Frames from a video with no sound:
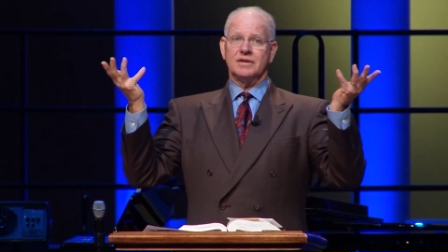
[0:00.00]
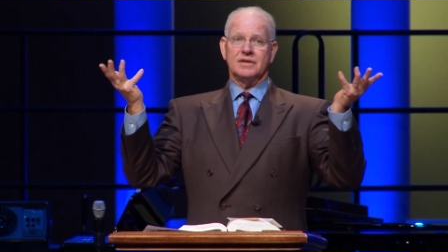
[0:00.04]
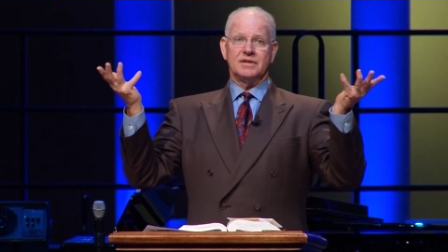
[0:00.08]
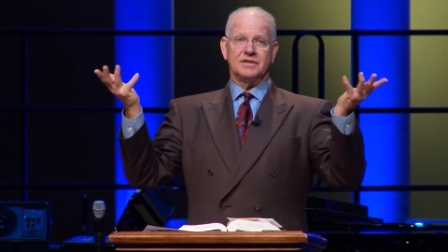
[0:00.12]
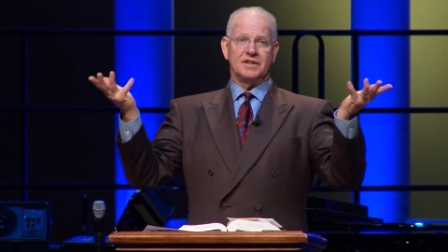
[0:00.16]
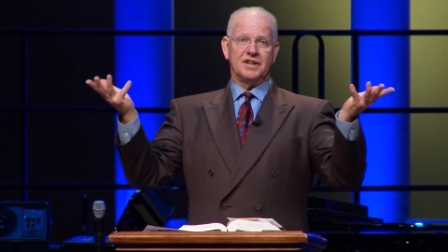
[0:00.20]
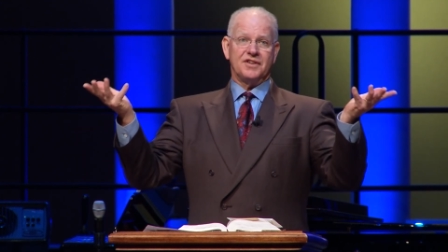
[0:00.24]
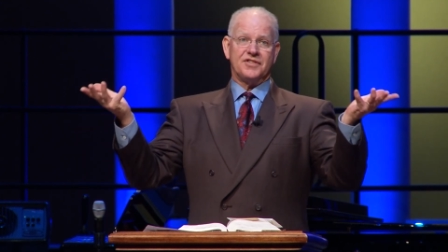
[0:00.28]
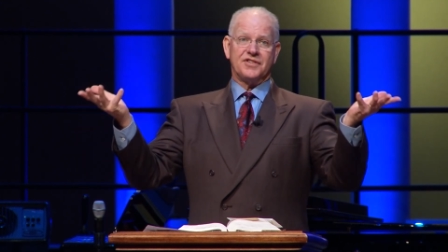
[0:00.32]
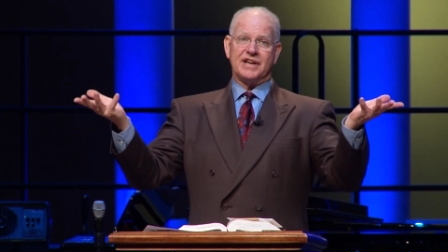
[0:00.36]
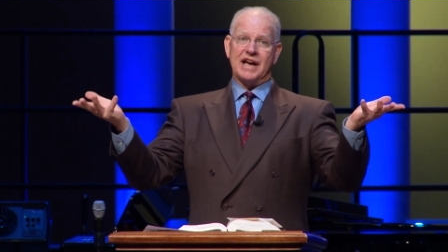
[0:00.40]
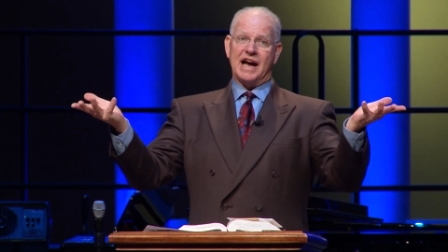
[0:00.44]

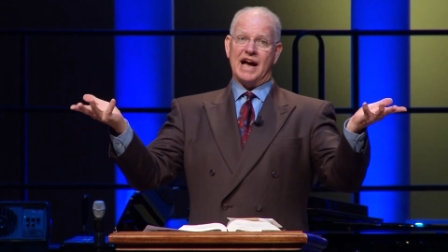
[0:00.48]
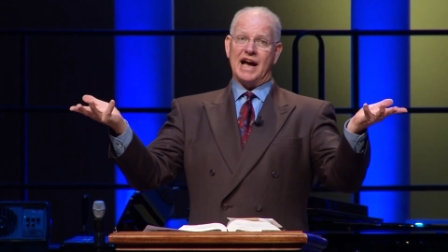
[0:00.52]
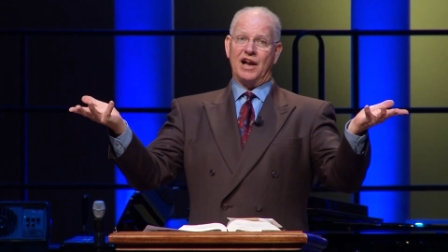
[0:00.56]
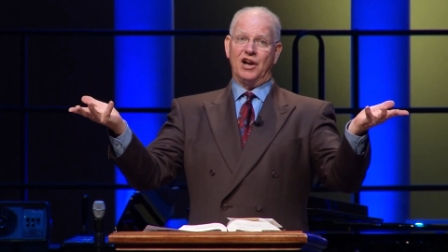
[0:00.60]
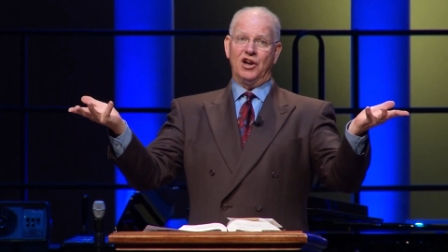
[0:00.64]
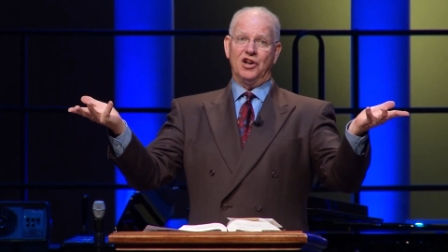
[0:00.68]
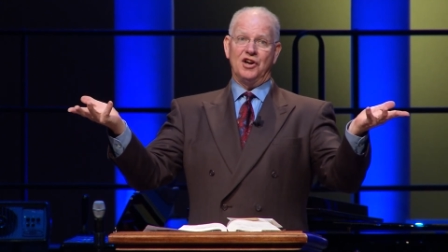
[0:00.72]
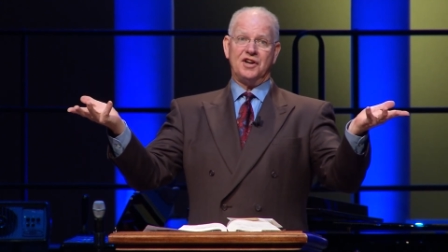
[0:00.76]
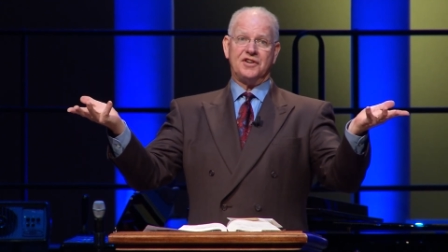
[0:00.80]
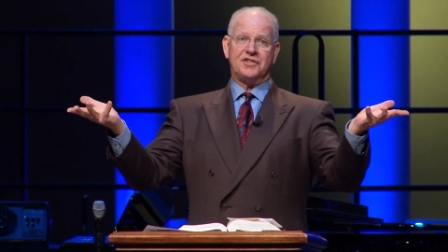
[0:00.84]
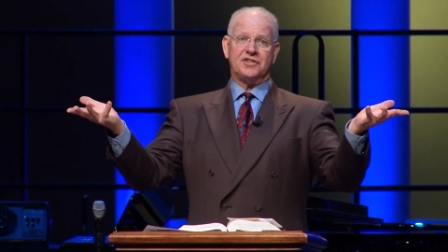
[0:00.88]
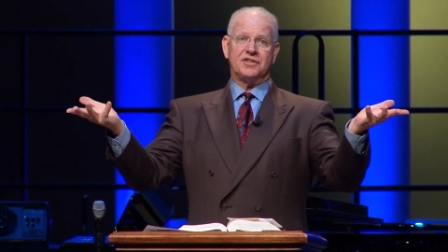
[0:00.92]
This guy
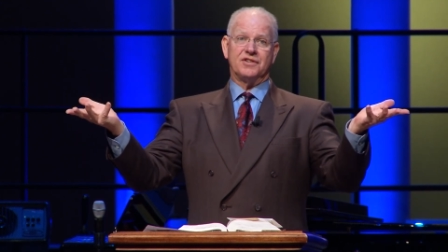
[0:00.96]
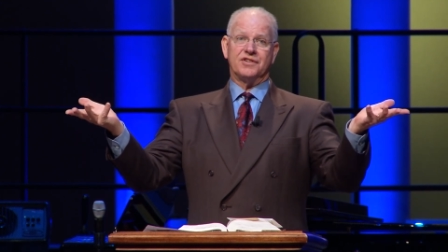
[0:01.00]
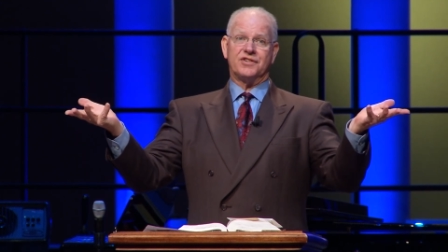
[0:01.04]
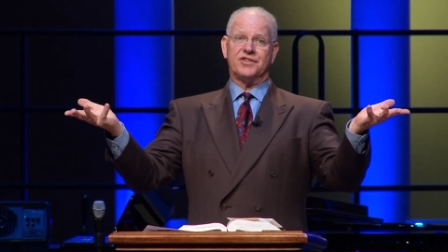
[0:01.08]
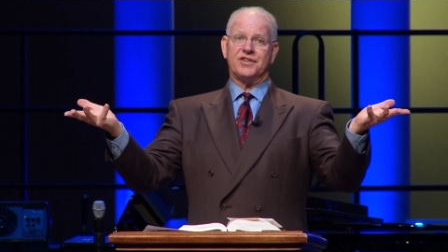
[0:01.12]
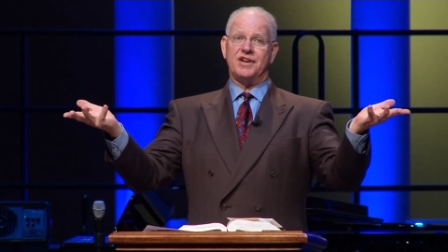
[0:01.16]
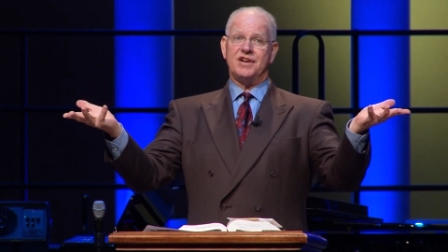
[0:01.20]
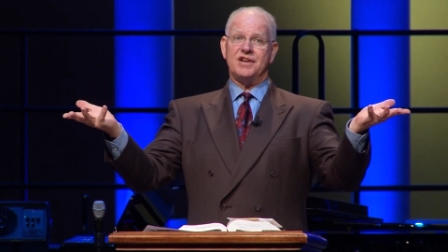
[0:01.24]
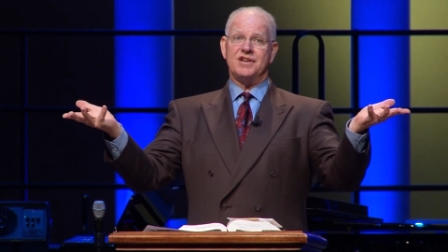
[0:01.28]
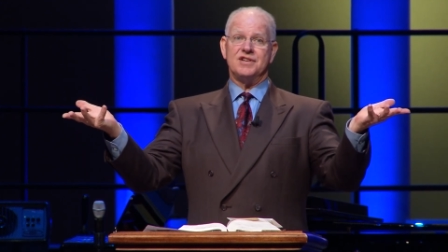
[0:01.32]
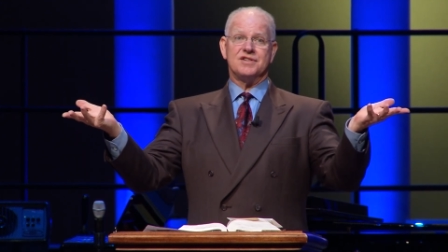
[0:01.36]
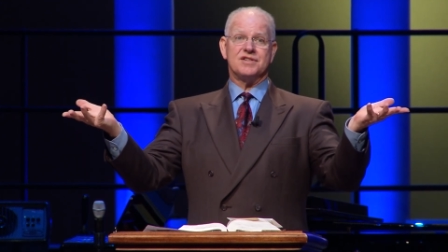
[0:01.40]
looks and
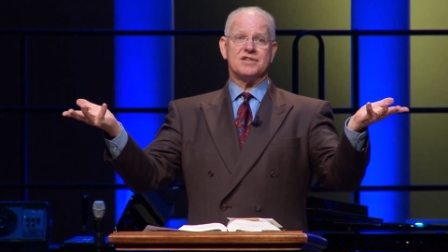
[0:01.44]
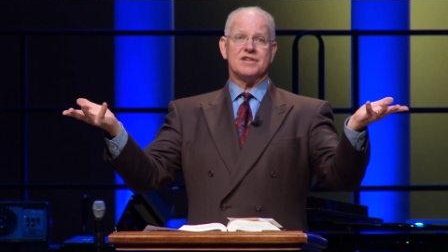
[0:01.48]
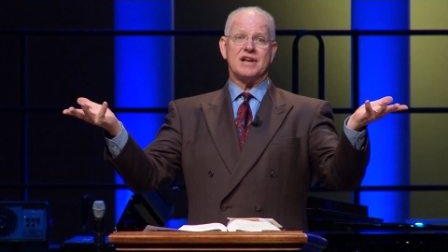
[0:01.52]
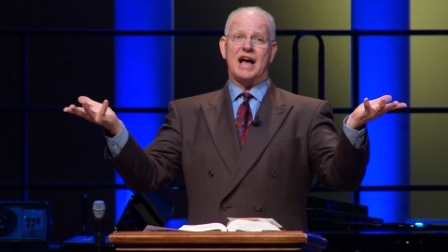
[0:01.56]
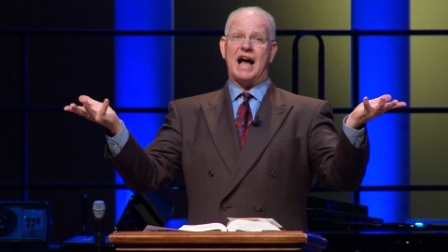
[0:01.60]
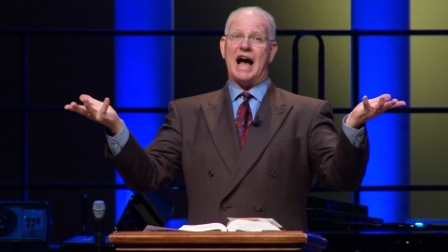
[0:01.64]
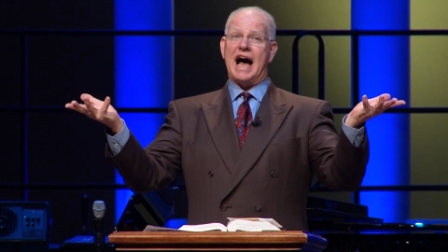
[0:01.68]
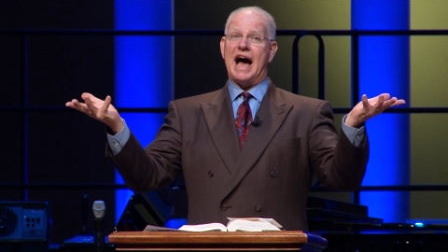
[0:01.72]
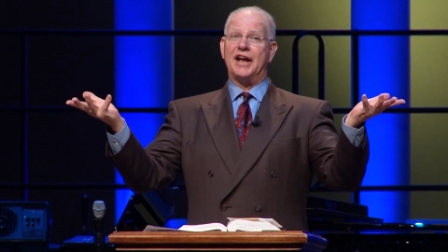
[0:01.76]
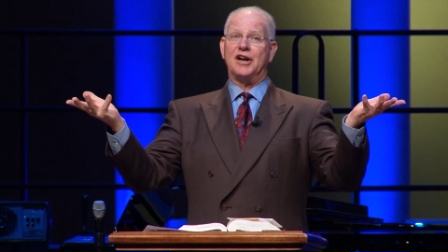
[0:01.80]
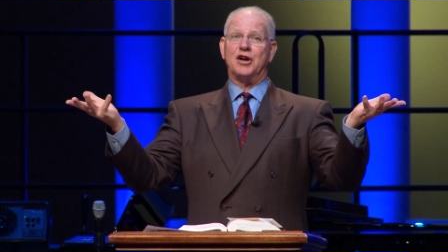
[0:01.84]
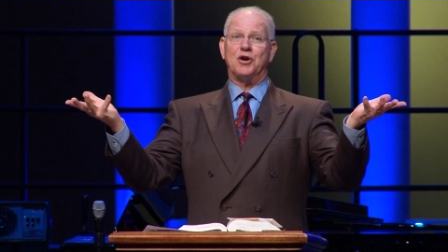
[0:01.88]
sees,
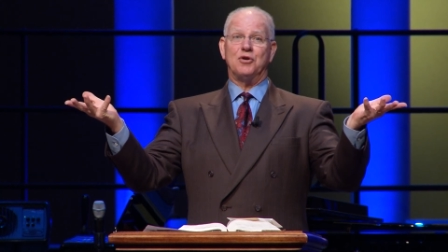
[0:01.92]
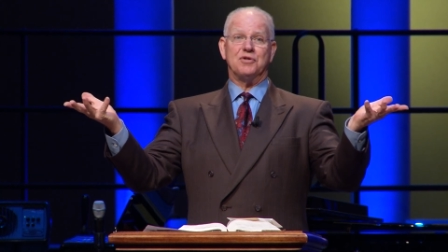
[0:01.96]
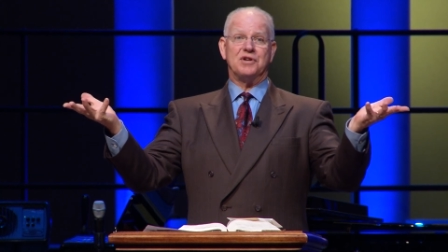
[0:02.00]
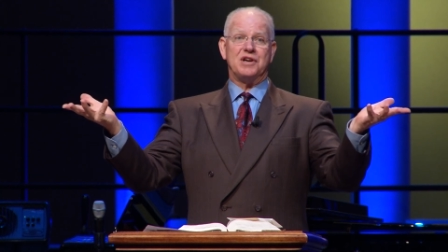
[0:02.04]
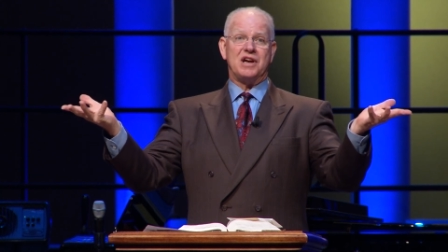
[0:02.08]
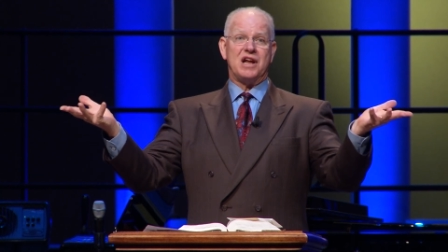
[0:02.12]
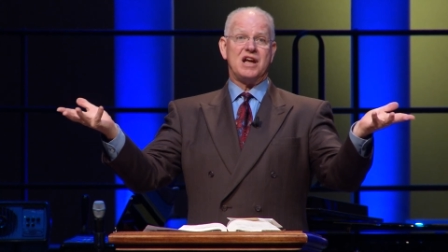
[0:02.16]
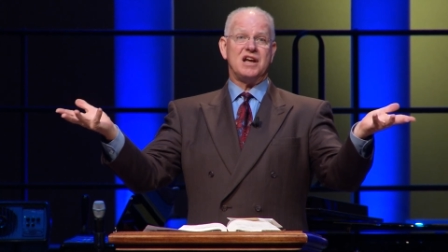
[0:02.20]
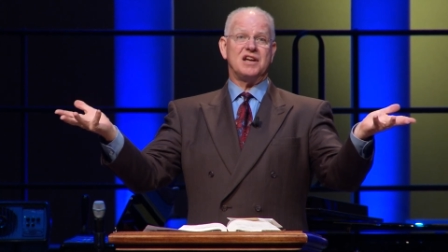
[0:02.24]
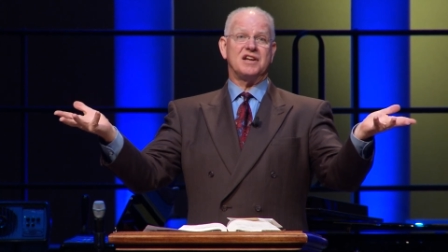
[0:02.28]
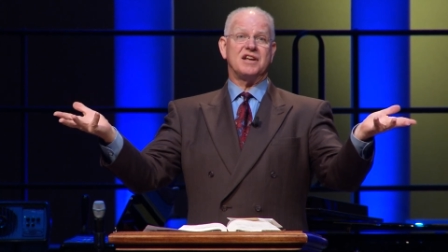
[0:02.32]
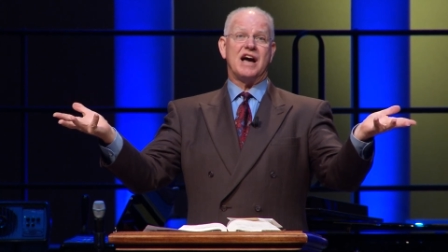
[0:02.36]
I don't
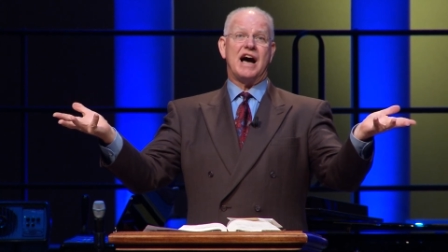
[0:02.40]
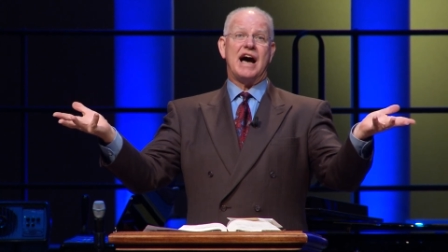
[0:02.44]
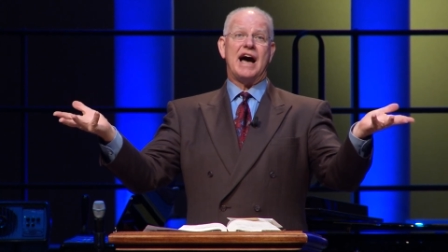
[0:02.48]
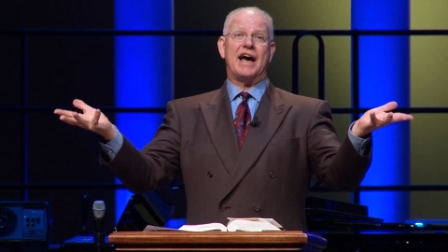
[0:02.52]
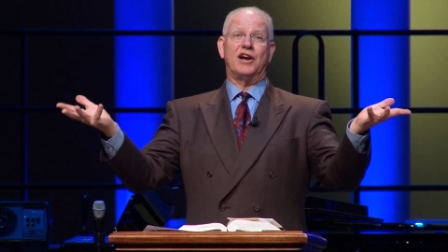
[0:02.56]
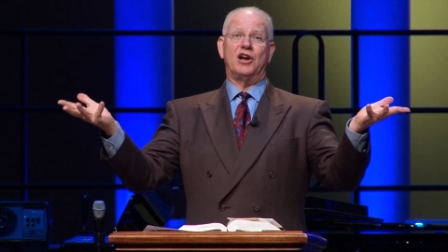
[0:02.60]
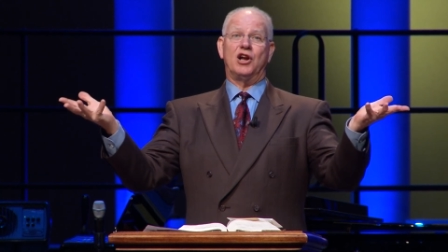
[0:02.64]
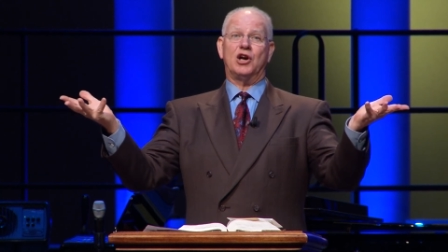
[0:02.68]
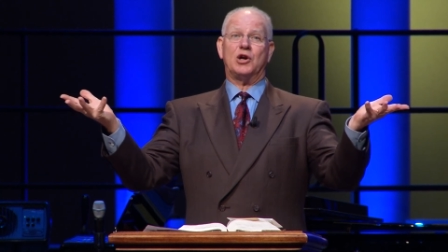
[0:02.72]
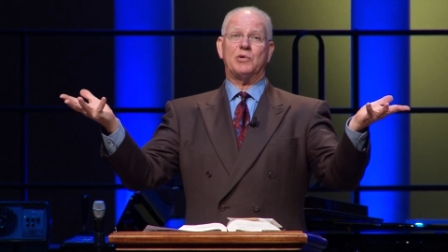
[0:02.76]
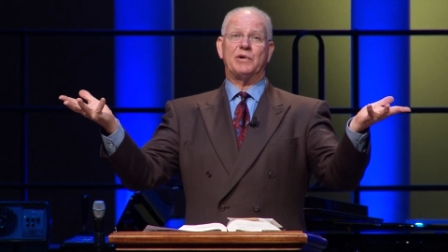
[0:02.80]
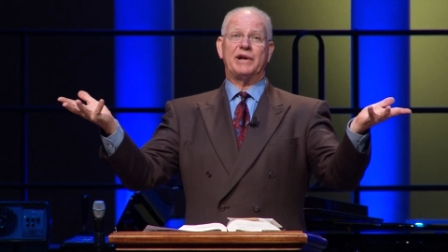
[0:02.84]
need God.
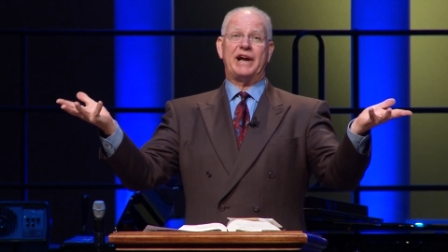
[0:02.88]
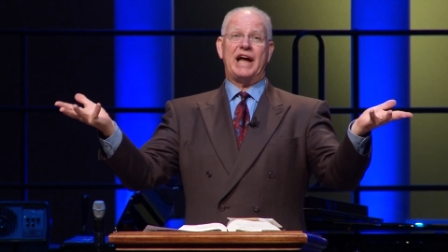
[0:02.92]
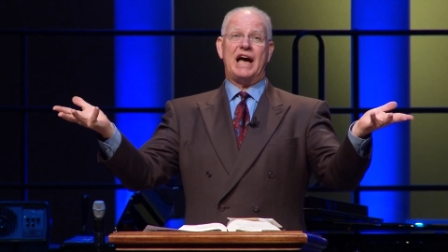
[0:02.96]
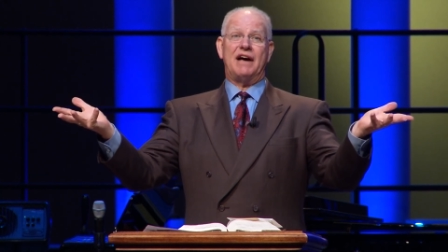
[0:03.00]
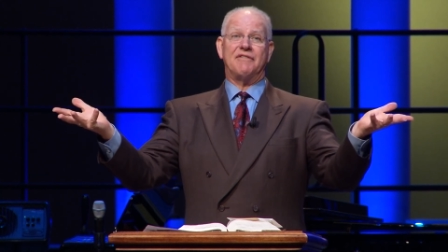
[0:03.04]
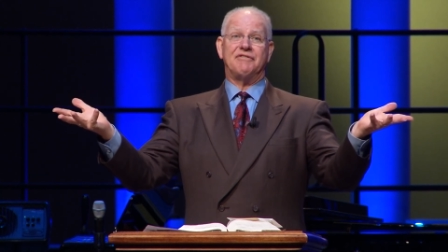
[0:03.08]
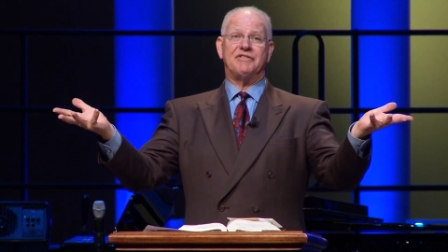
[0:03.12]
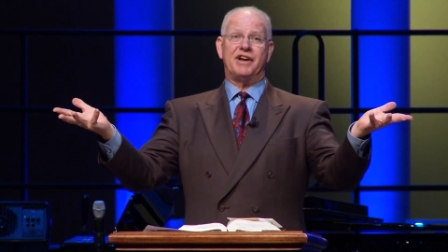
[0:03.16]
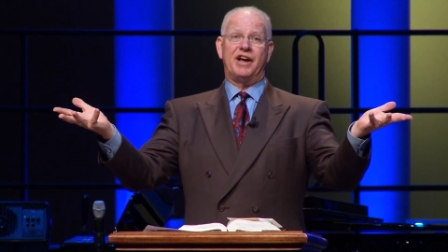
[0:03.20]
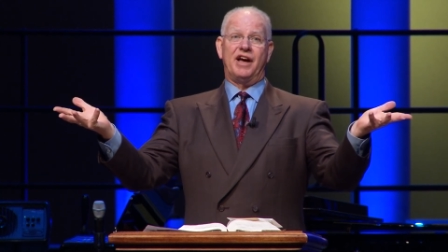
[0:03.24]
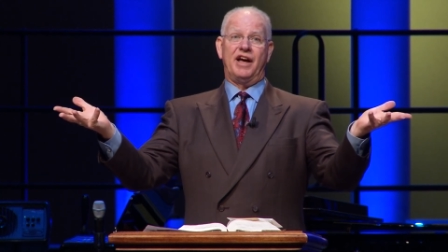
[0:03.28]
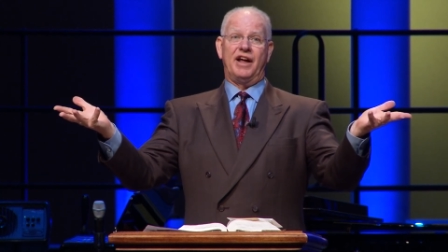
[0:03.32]
Look what
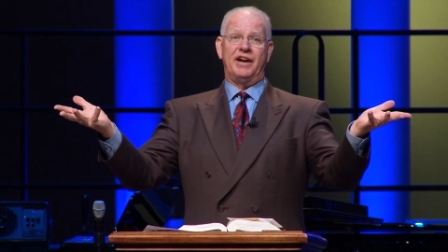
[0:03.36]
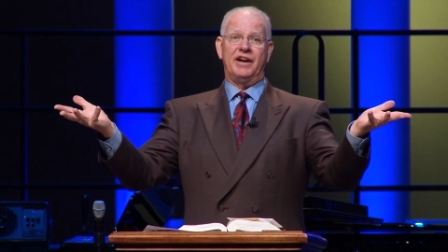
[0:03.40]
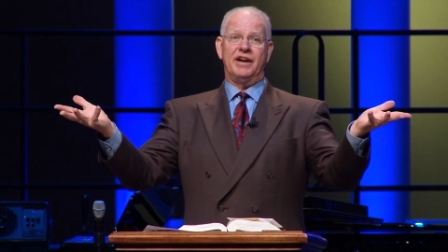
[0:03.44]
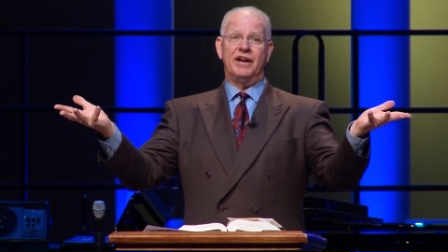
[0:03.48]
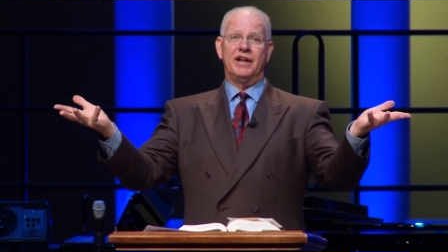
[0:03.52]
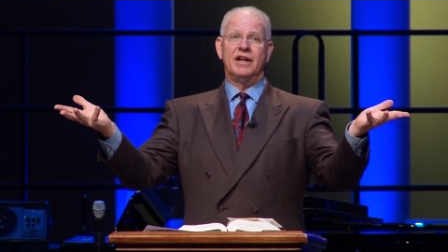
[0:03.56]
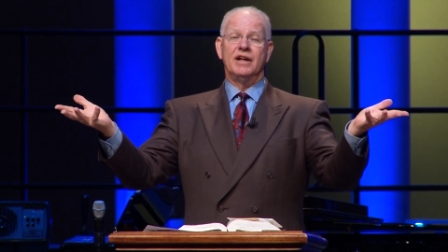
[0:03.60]
I've done.